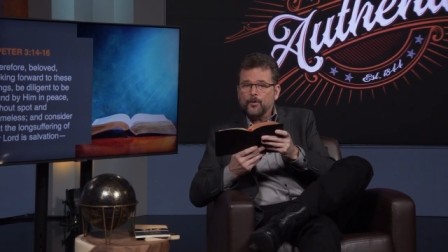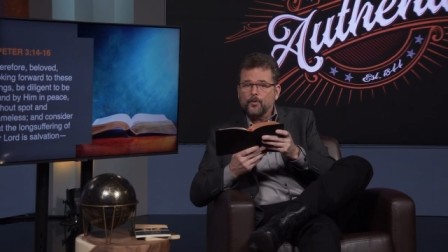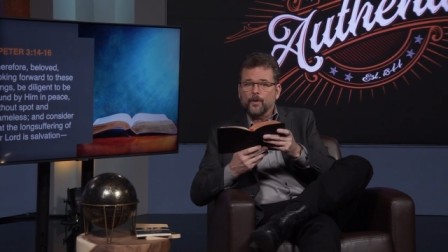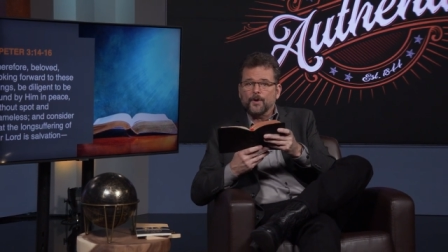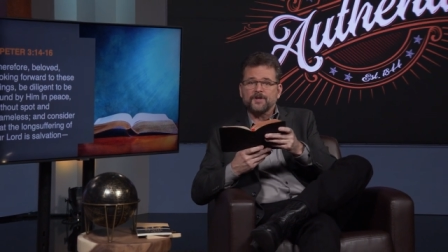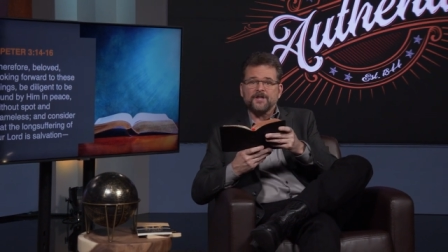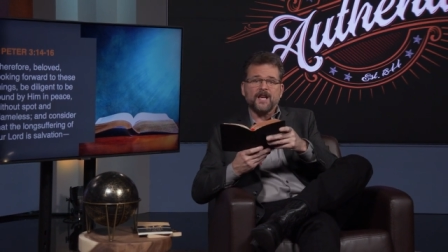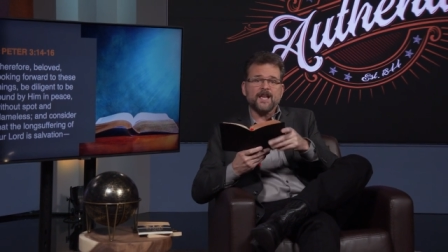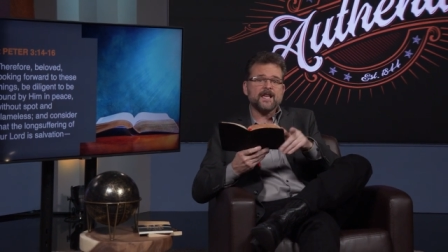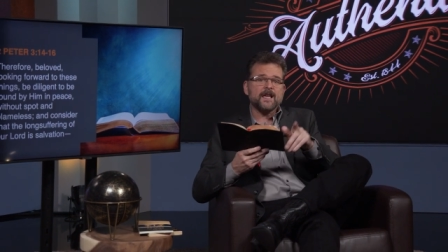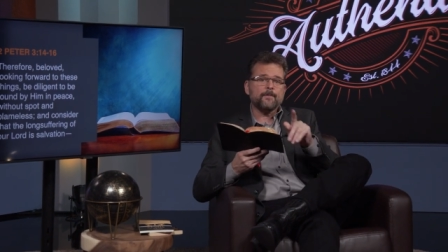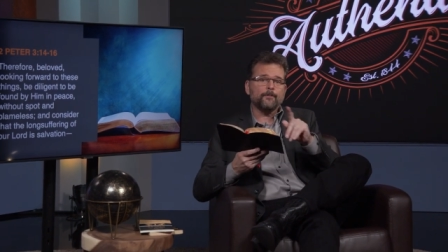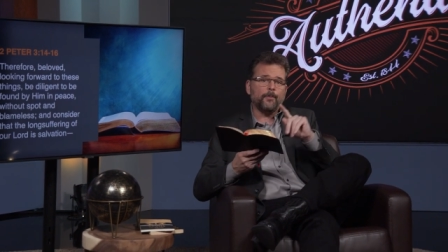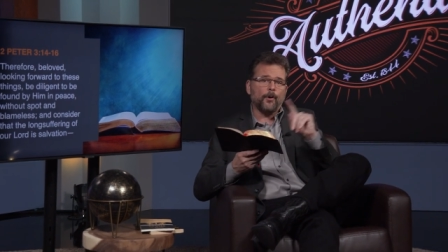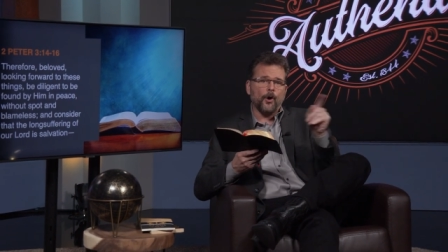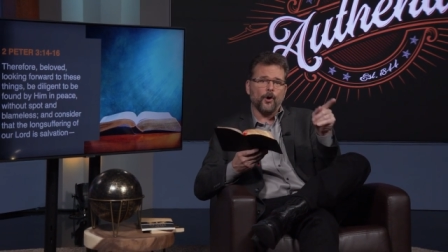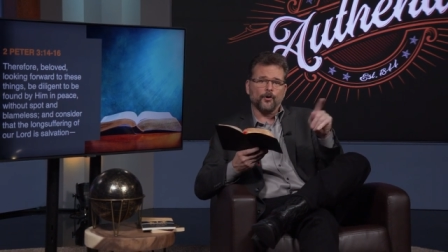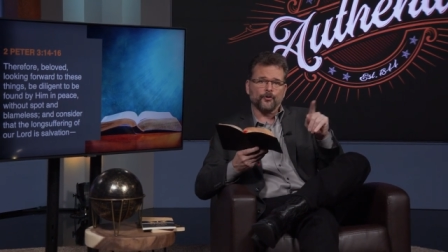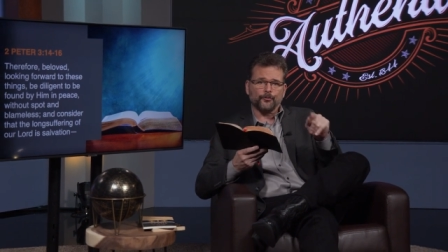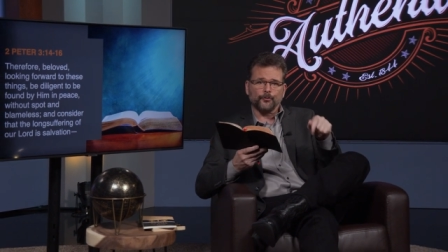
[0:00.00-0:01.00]
who were taking
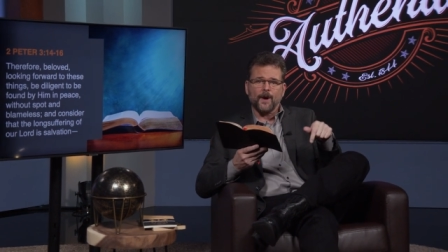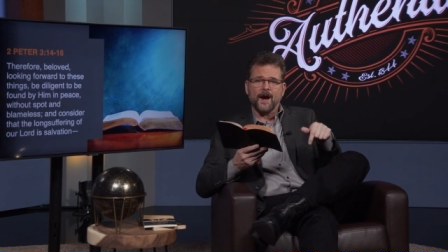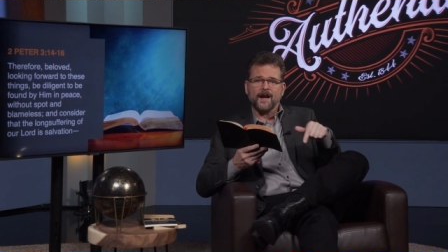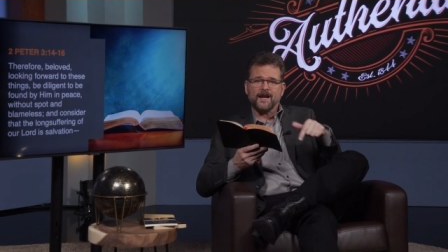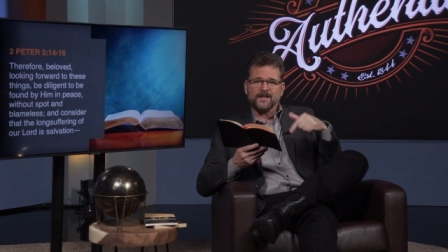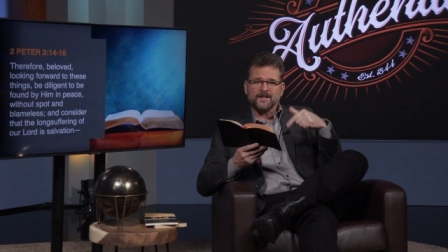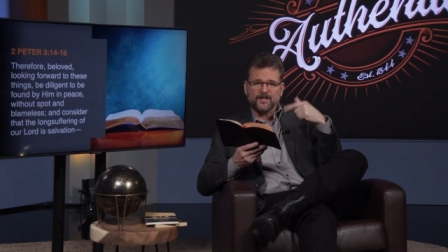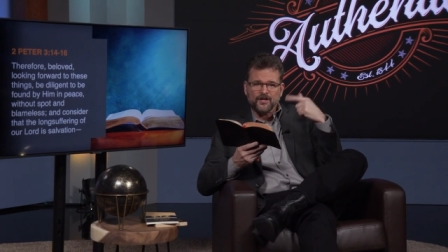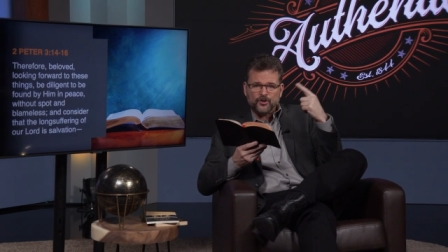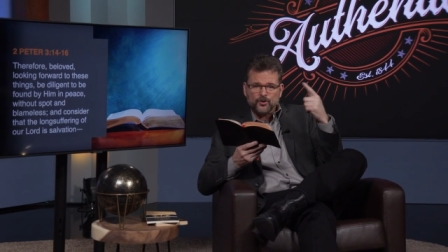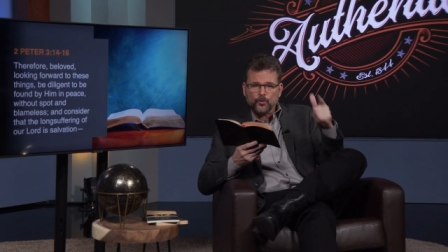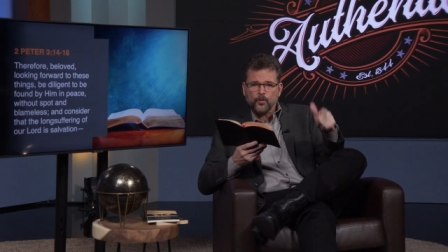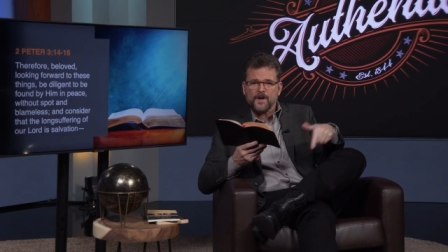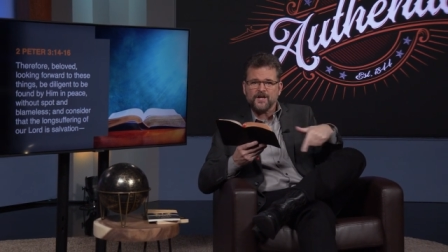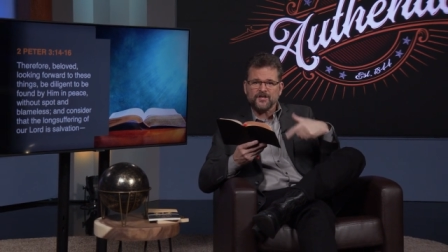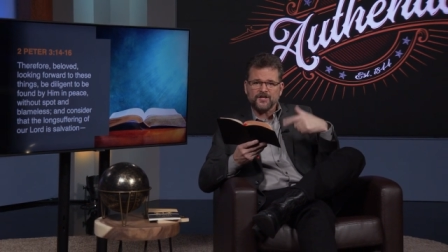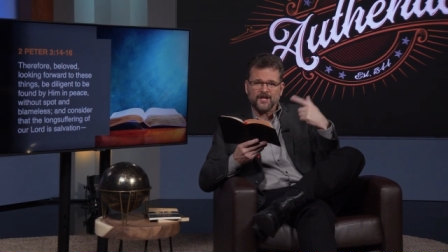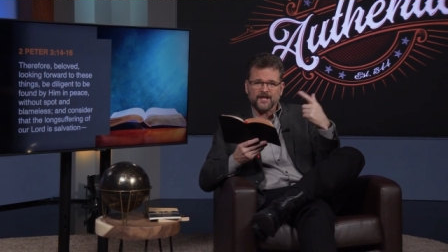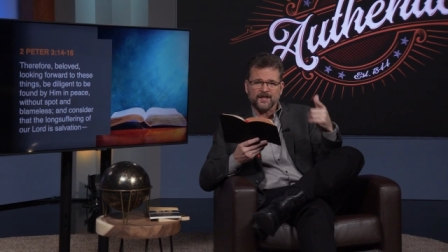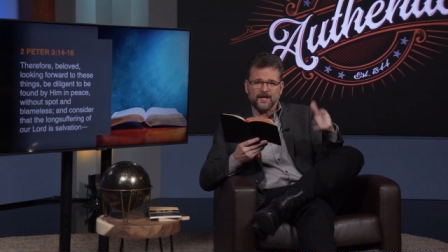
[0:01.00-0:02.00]
Paul's writings and
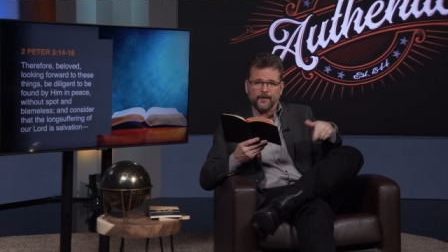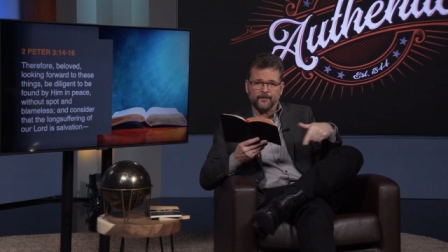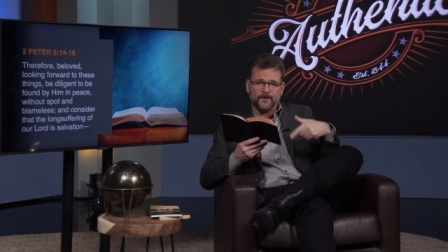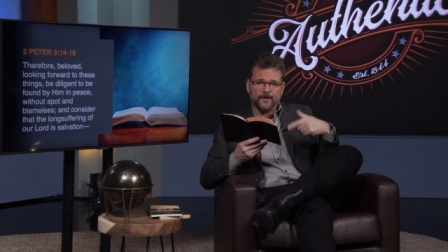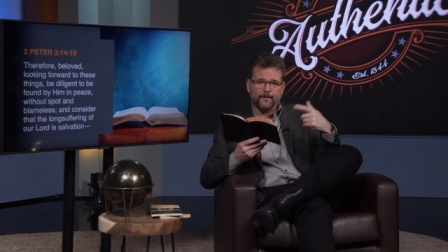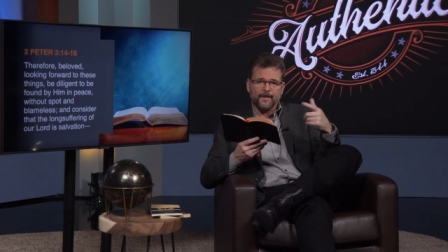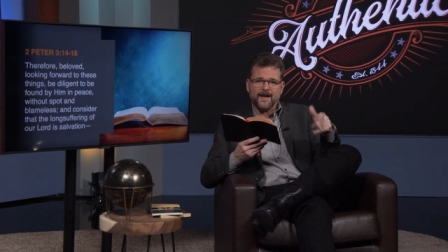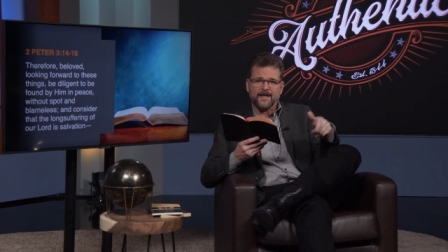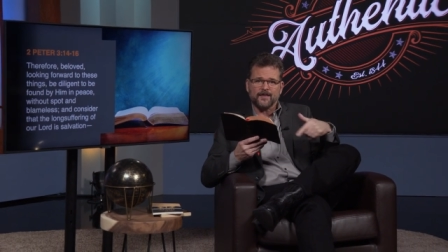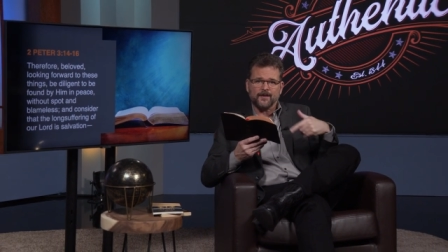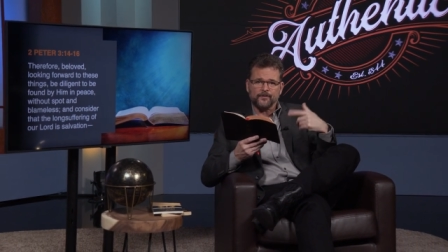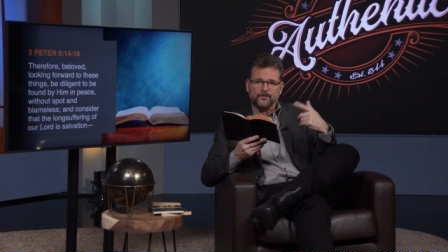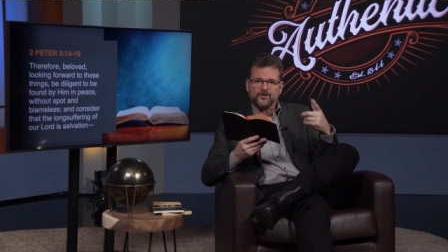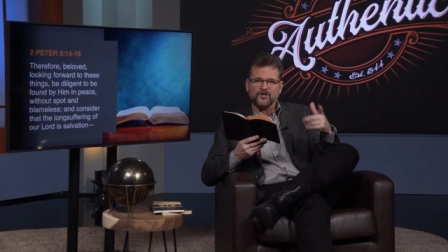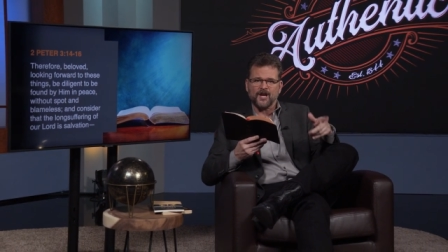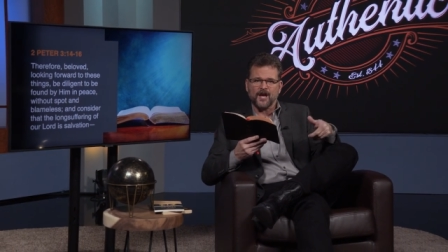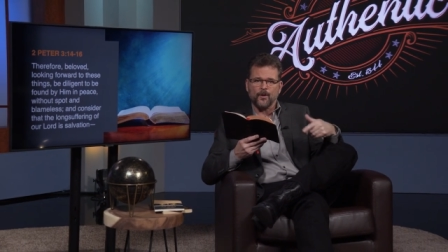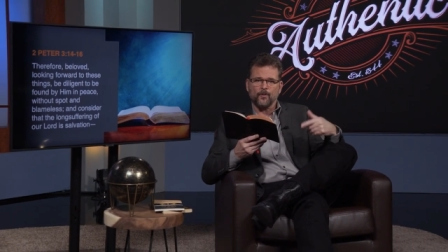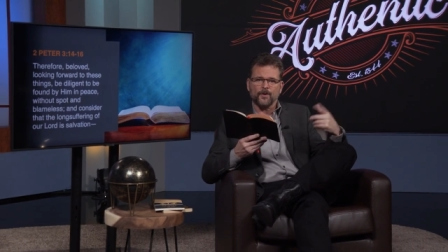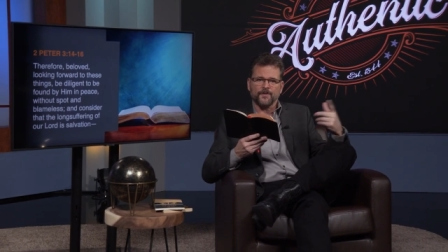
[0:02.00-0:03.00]
twisting them to make them
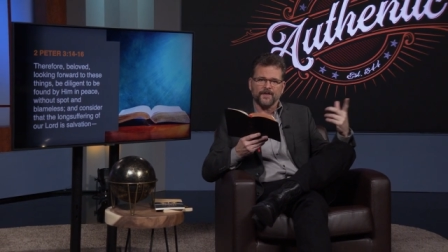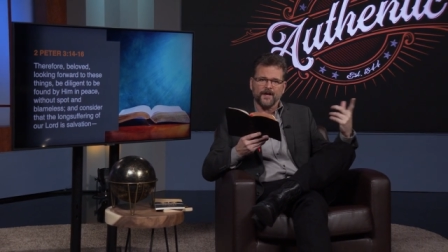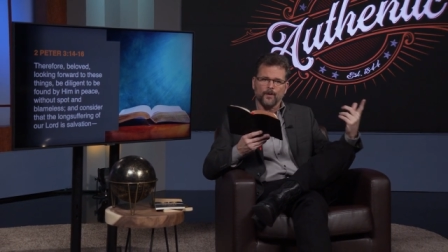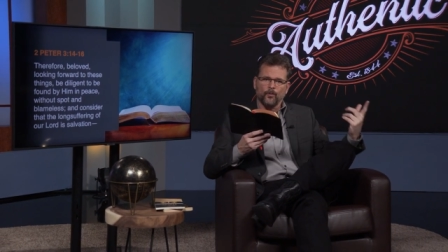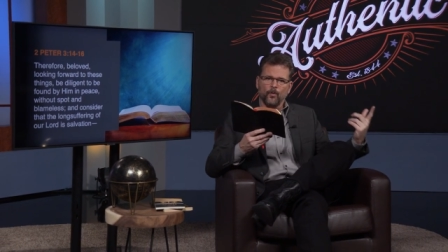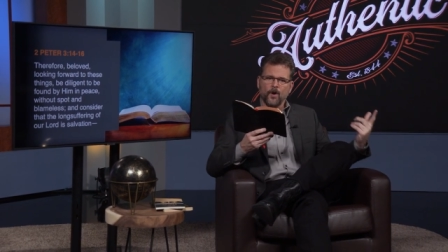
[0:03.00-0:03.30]
say what they